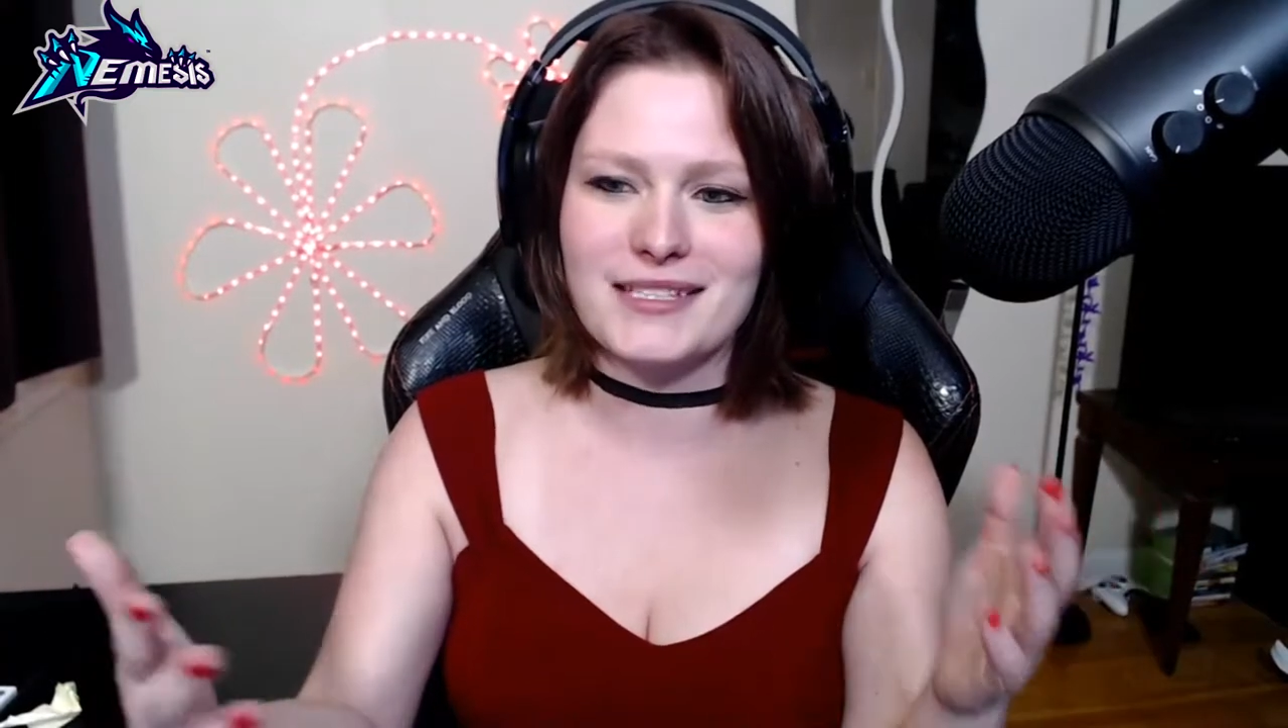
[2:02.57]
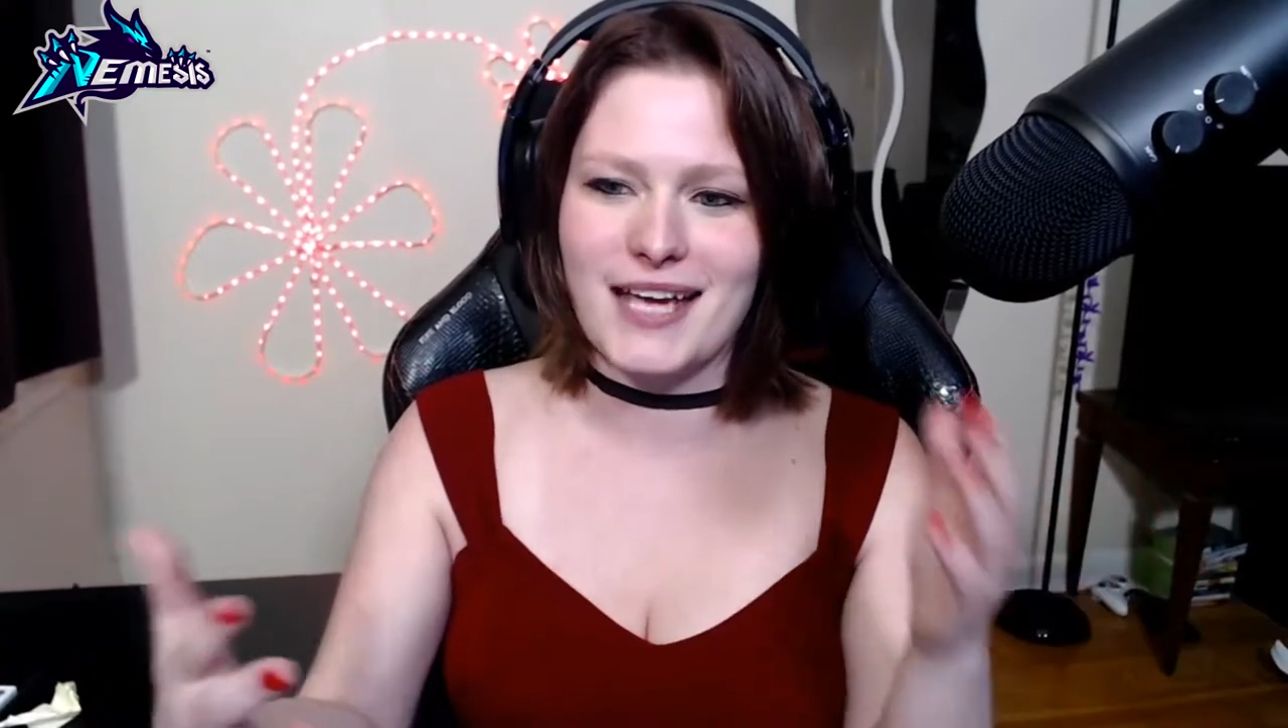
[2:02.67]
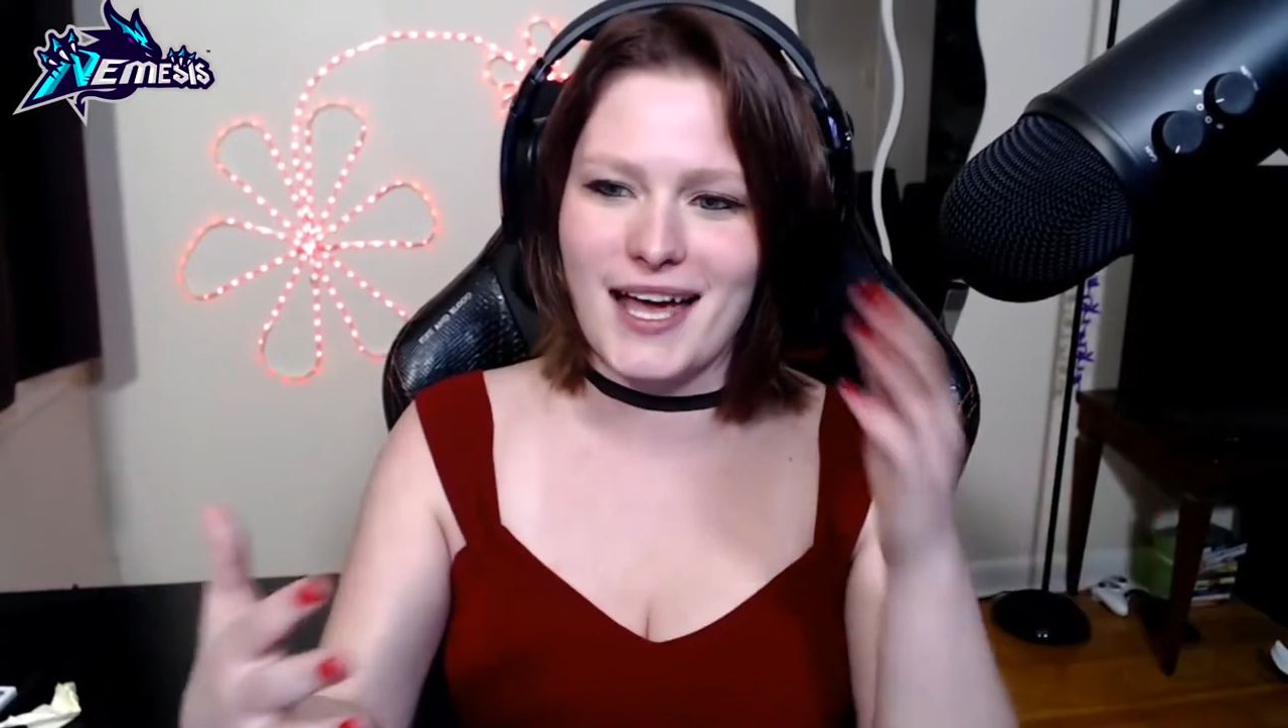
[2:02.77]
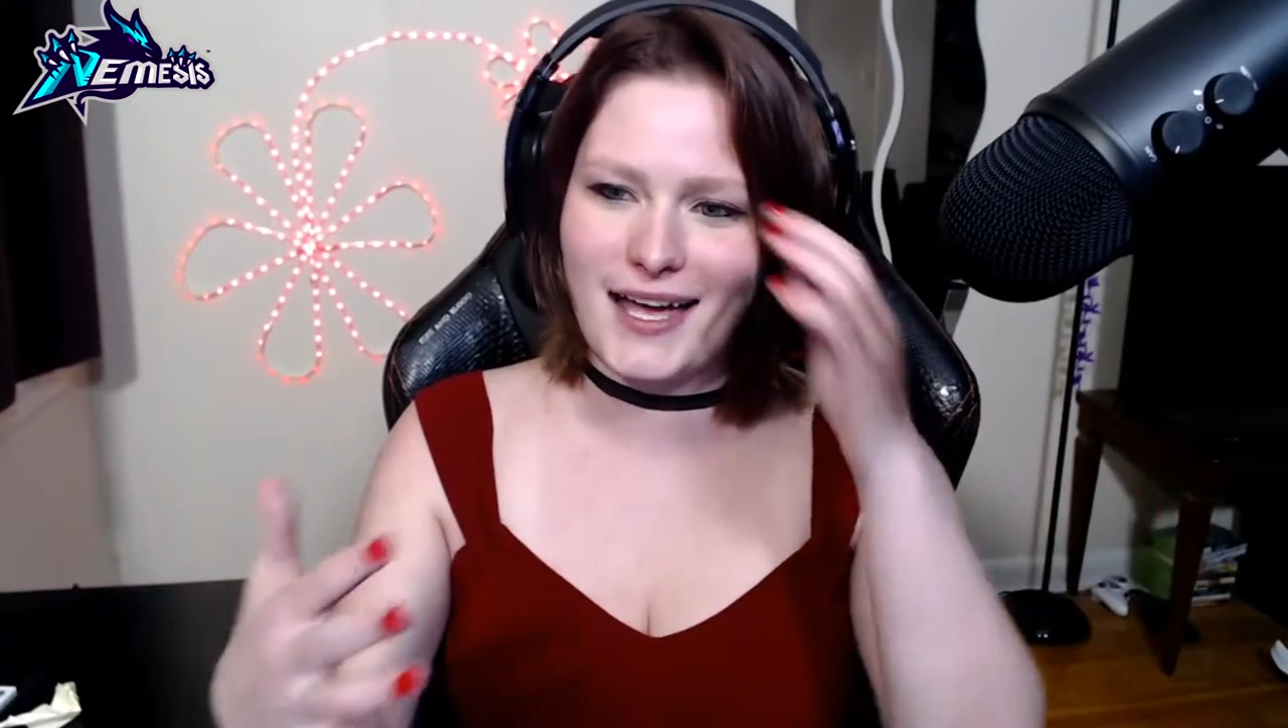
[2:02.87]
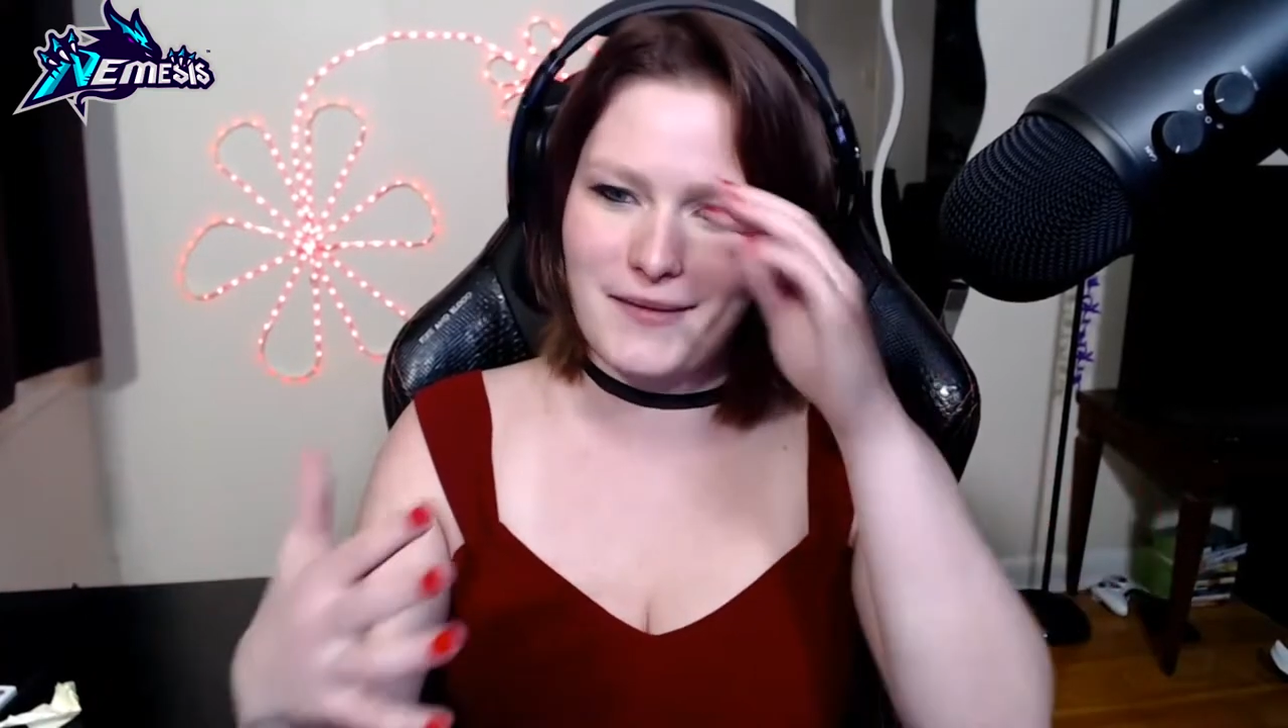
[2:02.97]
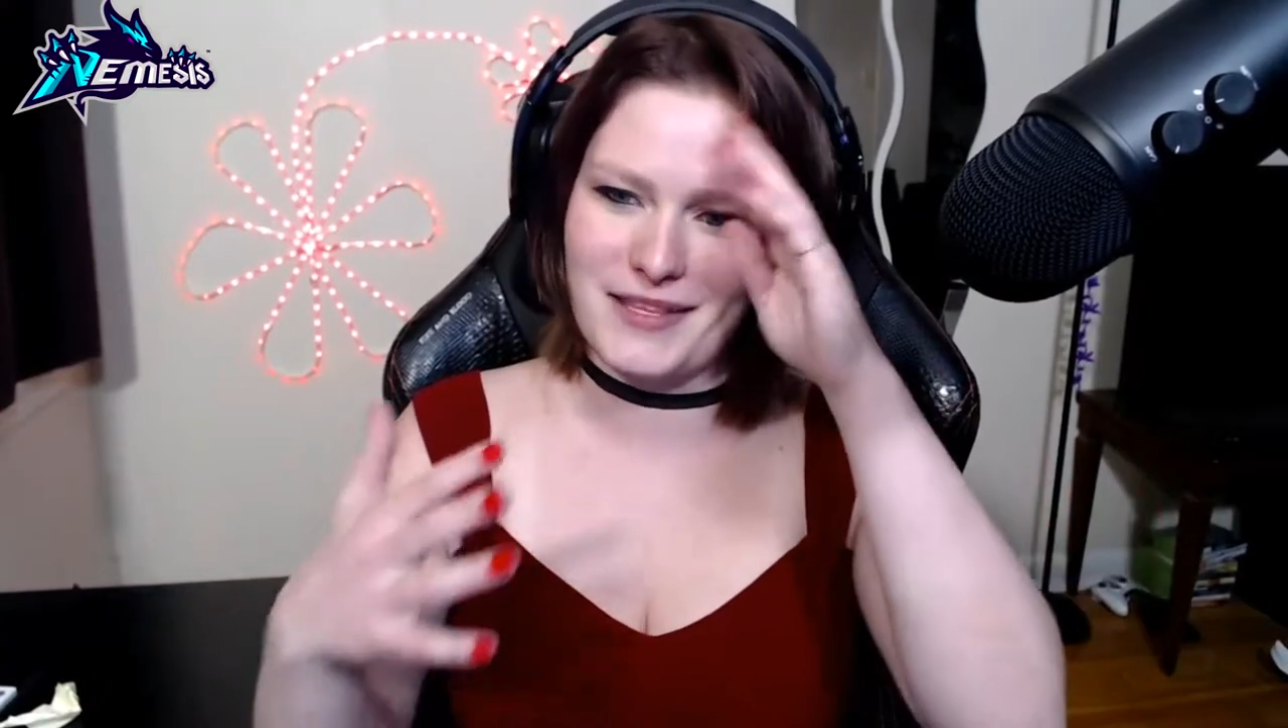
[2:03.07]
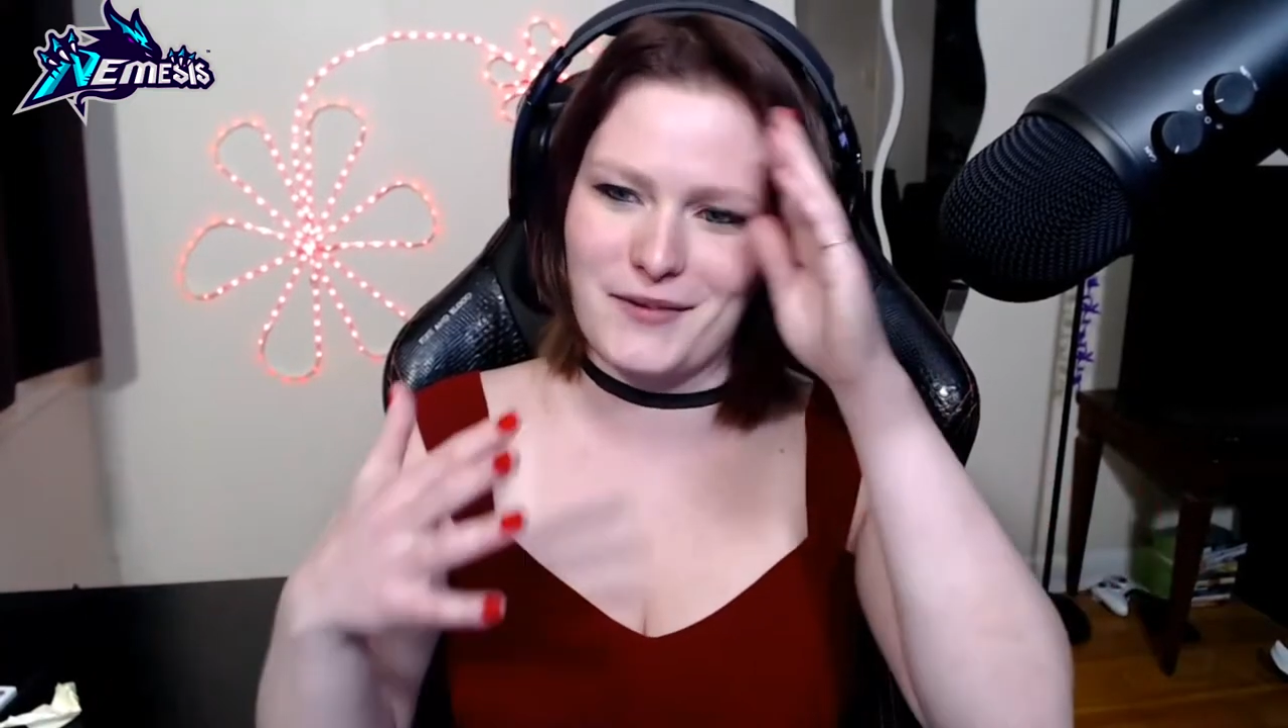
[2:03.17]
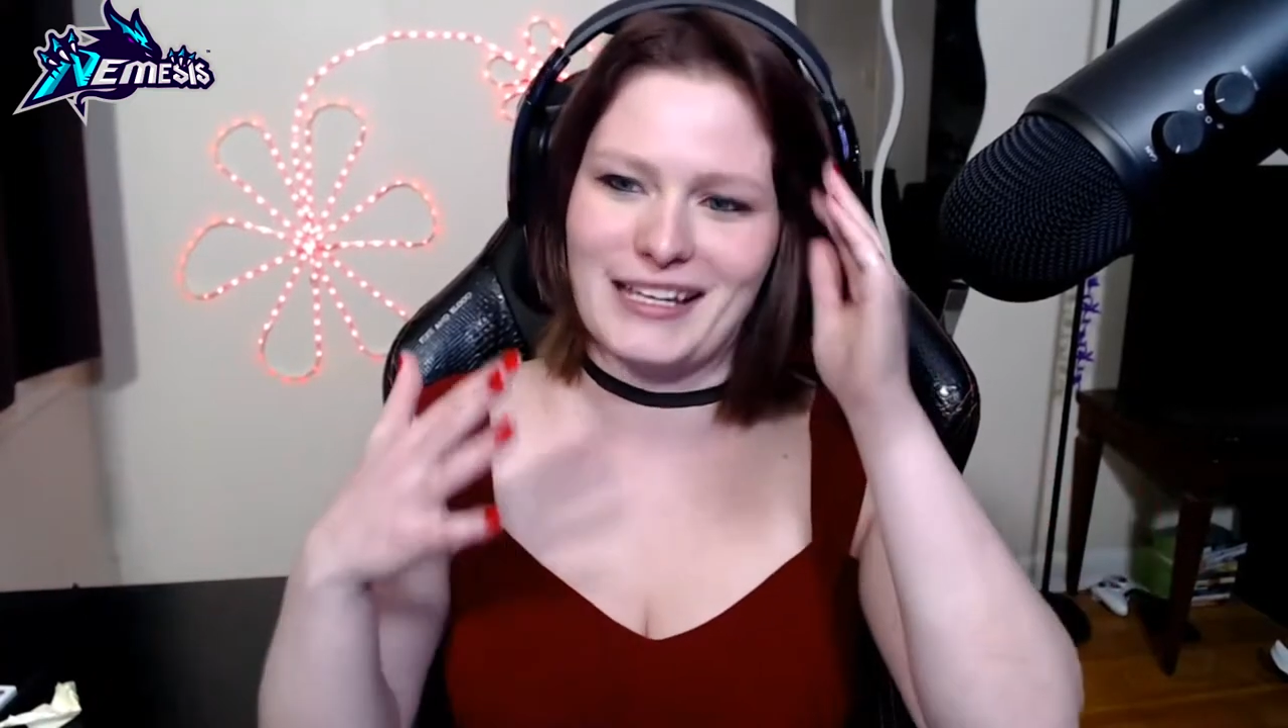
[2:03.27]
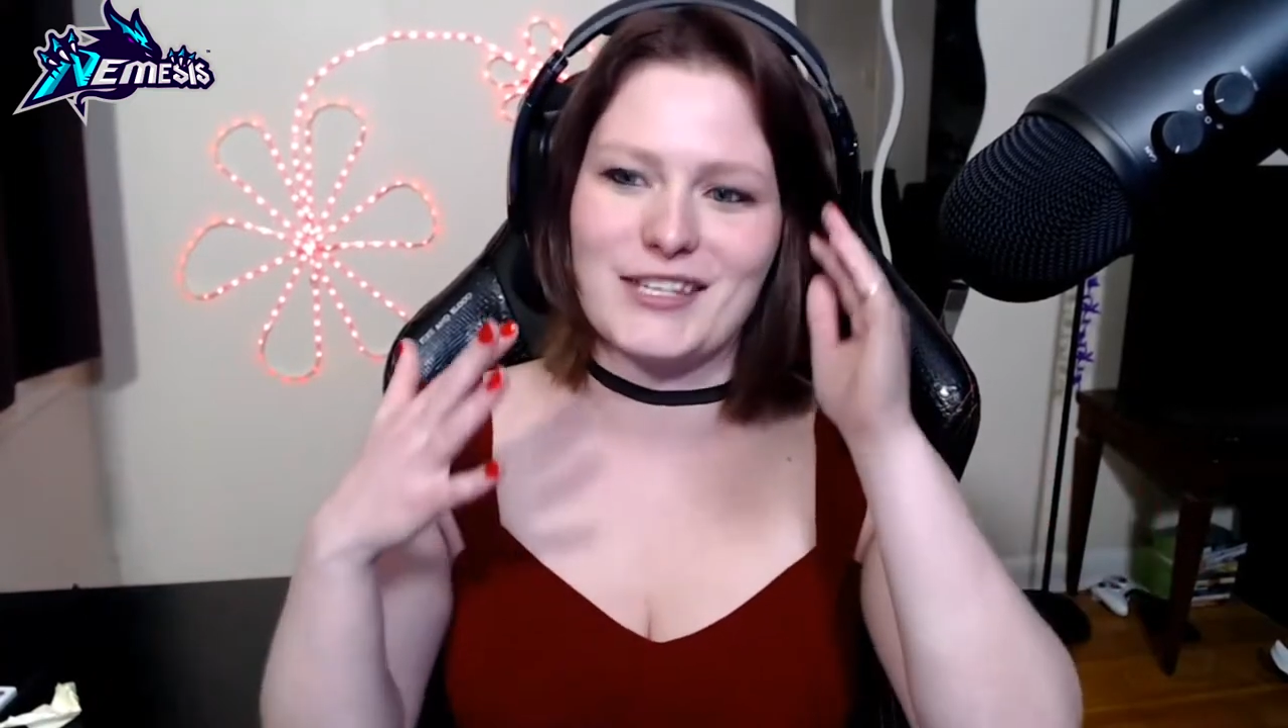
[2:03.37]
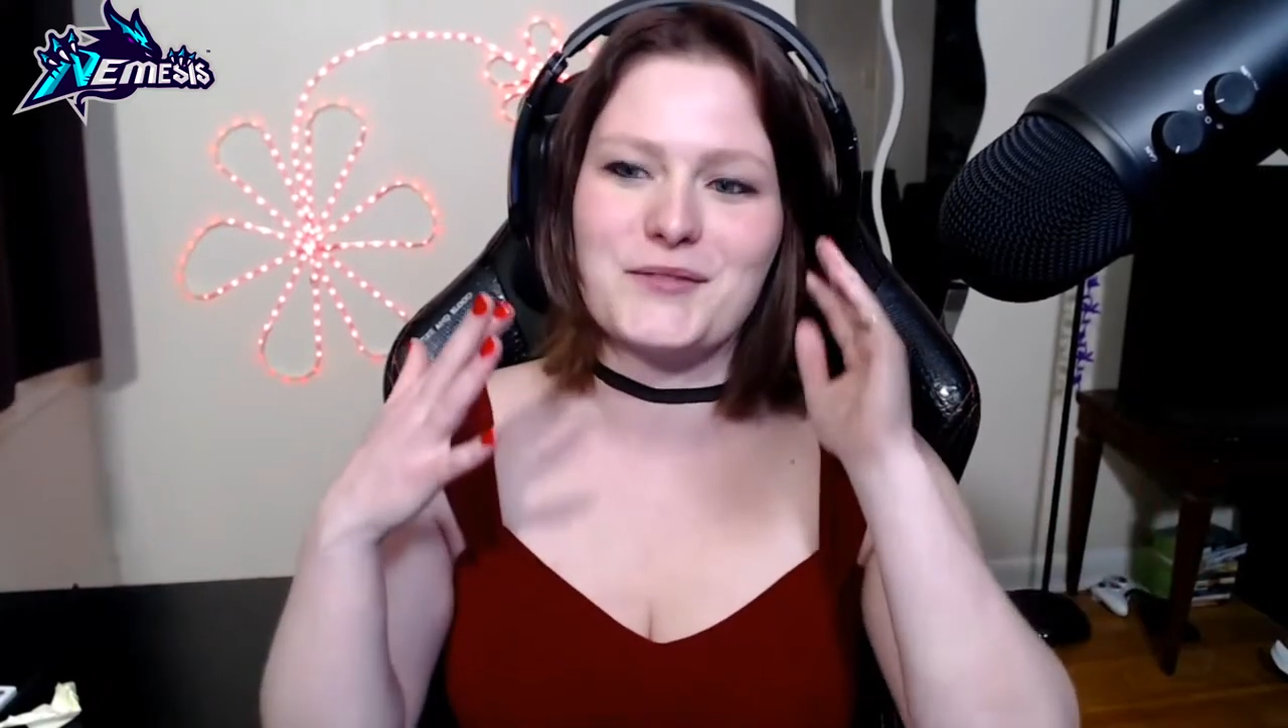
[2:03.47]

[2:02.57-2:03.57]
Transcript: time, and they were like,